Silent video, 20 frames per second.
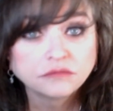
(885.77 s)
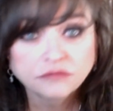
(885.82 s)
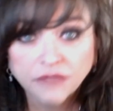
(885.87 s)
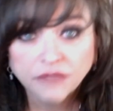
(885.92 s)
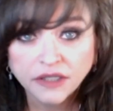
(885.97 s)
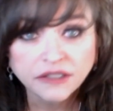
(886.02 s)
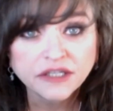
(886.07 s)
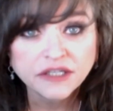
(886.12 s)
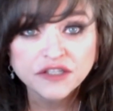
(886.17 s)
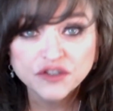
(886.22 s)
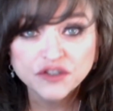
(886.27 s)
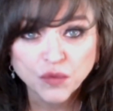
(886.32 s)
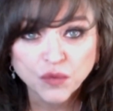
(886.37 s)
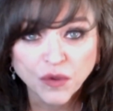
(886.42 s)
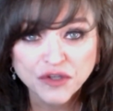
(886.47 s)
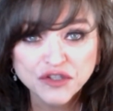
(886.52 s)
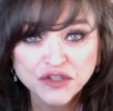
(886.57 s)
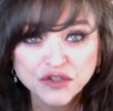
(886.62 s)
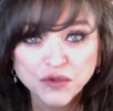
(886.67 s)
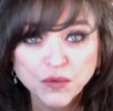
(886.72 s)
at least
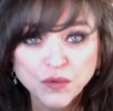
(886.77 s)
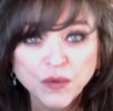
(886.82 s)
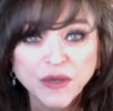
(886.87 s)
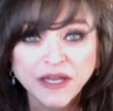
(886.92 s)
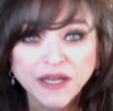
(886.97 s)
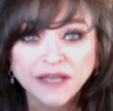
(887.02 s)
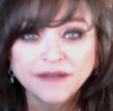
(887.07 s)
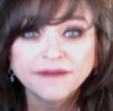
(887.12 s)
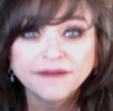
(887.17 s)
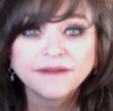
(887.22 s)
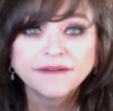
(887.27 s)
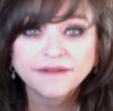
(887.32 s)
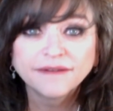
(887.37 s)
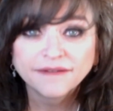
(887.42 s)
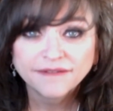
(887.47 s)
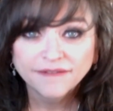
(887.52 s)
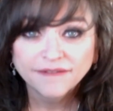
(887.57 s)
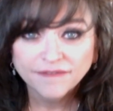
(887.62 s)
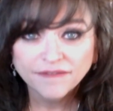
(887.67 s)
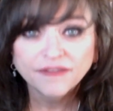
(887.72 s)
once a week,
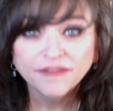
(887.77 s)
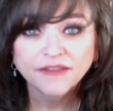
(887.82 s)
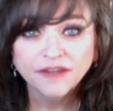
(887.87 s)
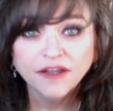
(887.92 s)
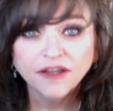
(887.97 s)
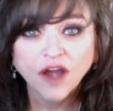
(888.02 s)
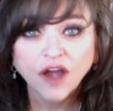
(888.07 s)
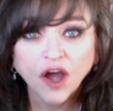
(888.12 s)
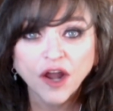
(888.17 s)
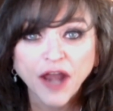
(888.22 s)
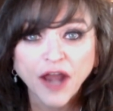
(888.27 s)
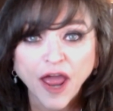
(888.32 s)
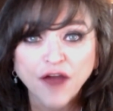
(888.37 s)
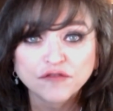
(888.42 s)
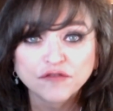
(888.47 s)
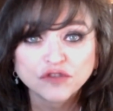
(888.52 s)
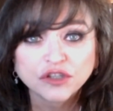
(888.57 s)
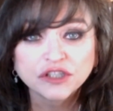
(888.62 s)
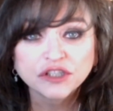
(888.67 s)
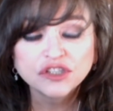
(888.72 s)
on
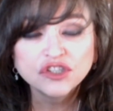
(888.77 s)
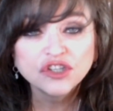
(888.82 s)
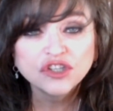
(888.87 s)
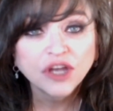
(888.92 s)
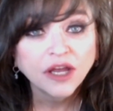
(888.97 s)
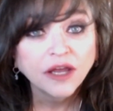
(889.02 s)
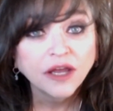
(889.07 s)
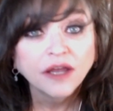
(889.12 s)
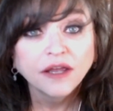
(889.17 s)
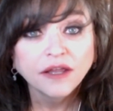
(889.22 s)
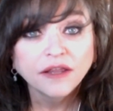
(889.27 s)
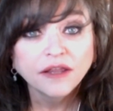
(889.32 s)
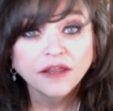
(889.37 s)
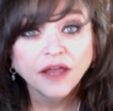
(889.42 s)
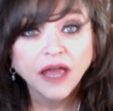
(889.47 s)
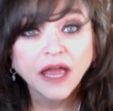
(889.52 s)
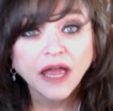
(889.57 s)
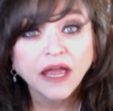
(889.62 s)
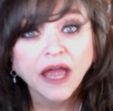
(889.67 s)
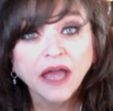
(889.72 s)
average,
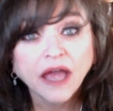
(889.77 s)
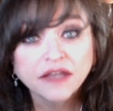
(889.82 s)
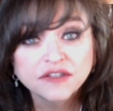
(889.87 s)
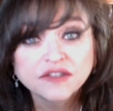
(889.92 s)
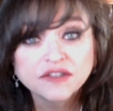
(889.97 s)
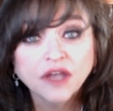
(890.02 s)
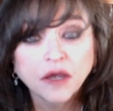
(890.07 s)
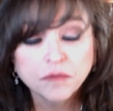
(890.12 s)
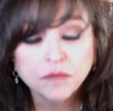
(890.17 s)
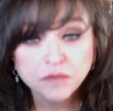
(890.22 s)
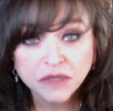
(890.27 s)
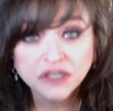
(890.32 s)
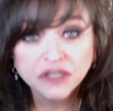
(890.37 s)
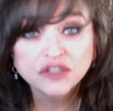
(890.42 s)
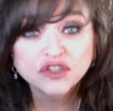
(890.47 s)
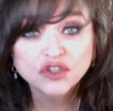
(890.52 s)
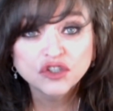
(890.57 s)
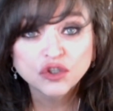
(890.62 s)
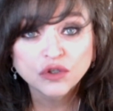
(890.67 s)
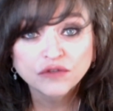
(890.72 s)
as a
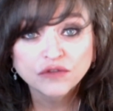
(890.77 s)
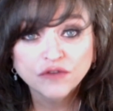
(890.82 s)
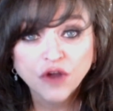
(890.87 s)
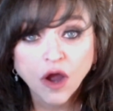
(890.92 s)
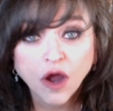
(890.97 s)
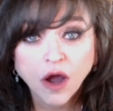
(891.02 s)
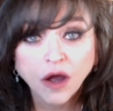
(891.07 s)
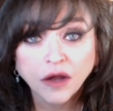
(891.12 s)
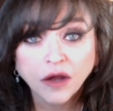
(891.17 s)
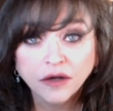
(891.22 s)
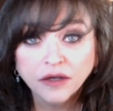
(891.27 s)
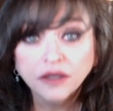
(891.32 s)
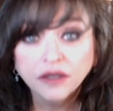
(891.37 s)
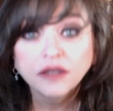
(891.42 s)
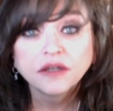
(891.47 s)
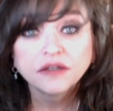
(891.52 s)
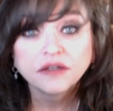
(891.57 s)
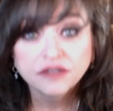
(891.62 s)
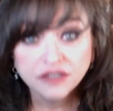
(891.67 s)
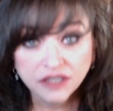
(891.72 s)
minister of God,
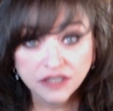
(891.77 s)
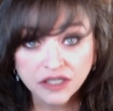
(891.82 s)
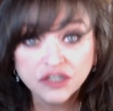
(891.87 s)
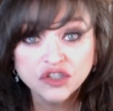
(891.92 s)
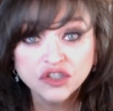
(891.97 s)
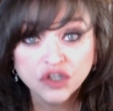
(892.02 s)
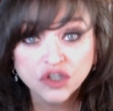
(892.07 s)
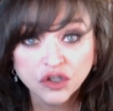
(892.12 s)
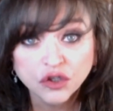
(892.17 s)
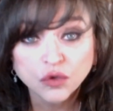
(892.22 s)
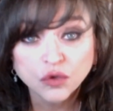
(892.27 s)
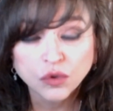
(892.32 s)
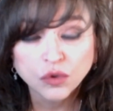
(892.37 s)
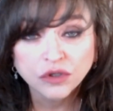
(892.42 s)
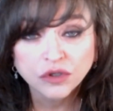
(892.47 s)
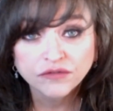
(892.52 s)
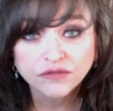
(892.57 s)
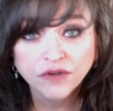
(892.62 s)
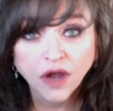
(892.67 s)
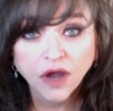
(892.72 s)
teaching the Word
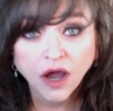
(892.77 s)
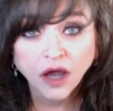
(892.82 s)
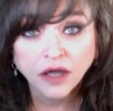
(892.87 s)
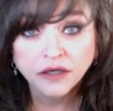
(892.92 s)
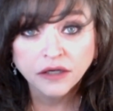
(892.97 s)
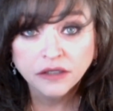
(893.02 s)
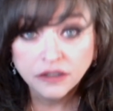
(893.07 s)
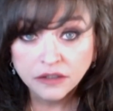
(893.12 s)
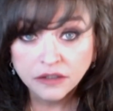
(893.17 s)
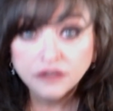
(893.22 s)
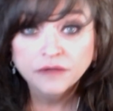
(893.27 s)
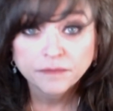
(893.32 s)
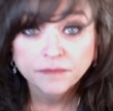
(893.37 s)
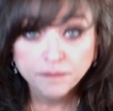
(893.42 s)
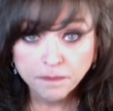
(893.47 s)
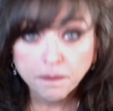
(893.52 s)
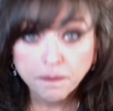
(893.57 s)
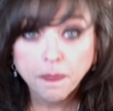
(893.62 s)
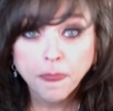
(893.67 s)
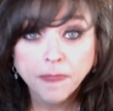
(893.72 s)
of God.
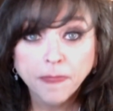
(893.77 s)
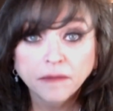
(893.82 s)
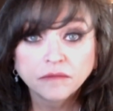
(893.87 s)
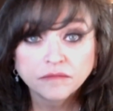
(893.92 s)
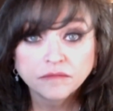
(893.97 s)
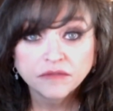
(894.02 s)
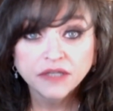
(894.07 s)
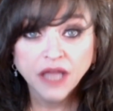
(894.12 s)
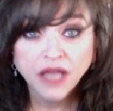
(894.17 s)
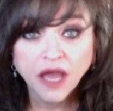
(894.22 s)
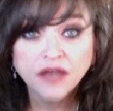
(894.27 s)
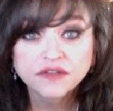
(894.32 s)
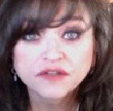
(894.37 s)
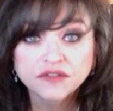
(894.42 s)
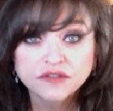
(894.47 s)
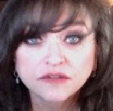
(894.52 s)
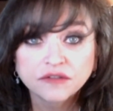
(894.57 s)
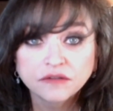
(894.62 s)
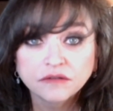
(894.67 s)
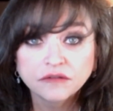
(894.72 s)

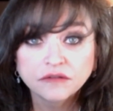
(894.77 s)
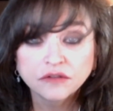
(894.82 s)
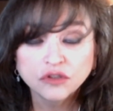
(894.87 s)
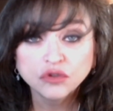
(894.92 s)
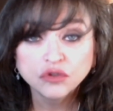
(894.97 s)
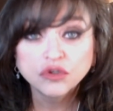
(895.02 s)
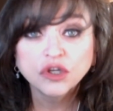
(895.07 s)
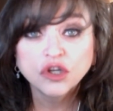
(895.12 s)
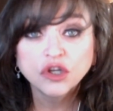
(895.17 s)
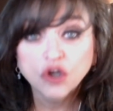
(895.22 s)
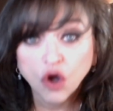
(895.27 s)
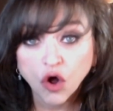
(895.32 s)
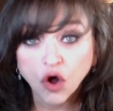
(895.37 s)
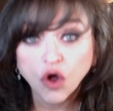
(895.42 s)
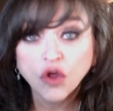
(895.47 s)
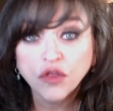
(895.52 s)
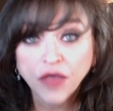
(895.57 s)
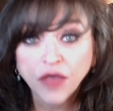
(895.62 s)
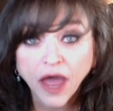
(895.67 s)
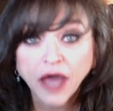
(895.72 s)
Yes, You could
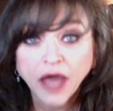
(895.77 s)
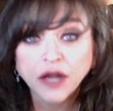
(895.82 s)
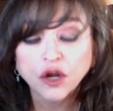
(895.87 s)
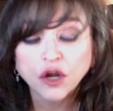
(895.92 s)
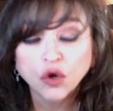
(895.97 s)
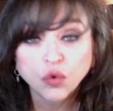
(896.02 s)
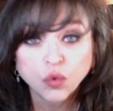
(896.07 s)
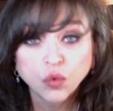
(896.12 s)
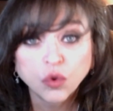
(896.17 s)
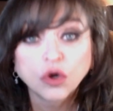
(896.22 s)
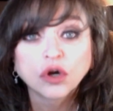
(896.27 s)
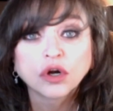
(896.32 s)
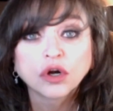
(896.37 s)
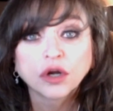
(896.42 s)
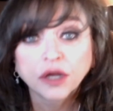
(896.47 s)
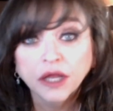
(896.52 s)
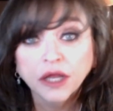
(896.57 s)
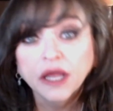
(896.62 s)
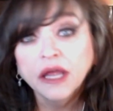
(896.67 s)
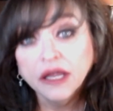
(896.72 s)
call that a
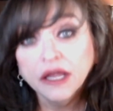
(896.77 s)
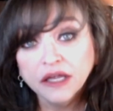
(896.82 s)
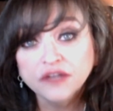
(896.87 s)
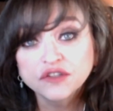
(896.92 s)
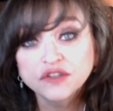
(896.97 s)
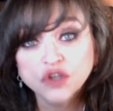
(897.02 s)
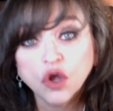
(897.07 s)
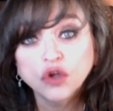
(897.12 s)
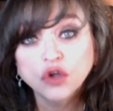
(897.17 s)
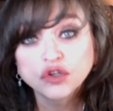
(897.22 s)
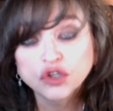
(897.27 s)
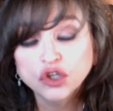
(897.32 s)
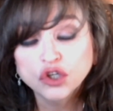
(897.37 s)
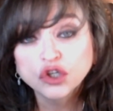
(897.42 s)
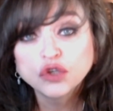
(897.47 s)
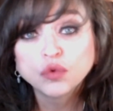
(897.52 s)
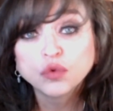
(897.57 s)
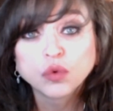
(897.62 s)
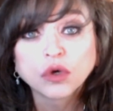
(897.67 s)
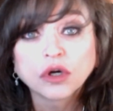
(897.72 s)
work. It's called a
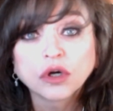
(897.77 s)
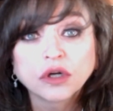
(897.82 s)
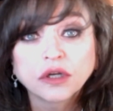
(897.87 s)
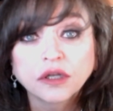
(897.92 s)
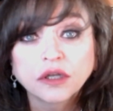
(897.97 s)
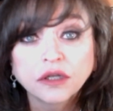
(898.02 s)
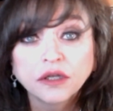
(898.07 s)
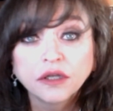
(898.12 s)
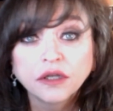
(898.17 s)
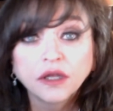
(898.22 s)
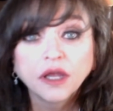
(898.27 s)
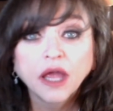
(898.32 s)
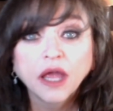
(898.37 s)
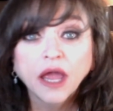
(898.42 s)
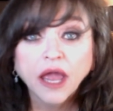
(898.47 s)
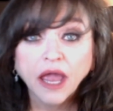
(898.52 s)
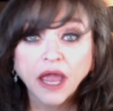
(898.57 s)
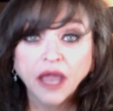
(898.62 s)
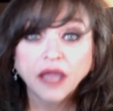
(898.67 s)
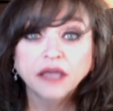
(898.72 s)
good work.
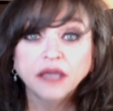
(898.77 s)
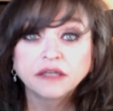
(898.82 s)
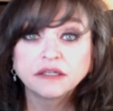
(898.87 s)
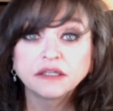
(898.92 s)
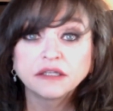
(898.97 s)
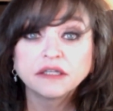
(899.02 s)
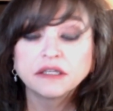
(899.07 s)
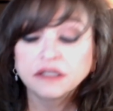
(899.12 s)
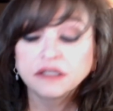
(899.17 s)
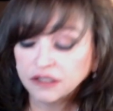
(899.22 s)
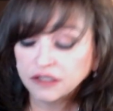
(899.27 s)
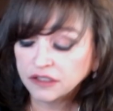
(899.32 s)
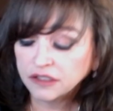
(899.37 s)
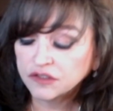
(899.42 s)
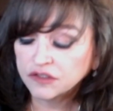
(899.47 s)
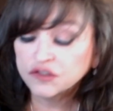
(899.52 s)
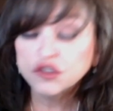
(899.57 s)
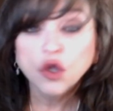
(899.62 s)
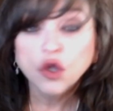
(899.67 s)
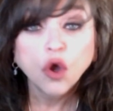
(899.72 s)
And it
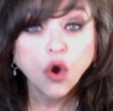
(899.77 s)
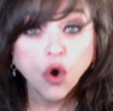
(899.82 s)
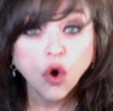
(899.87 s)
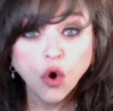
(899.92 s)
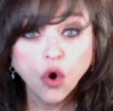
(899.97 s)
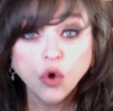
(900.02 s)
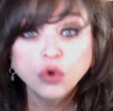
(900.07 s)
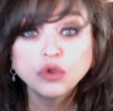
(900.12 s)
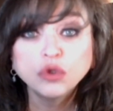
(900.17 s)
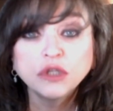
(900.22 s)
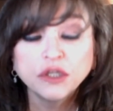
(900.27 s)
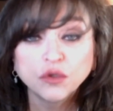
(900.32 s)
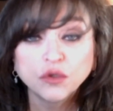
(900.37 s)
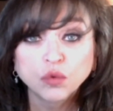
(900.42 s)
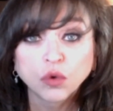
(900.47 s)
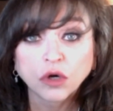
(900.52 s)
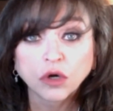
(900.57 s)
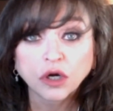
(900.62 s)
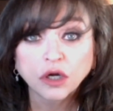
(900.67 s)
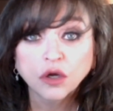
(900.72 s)
is holy
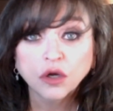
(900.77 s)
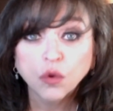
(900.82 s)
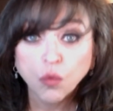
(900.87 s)
work.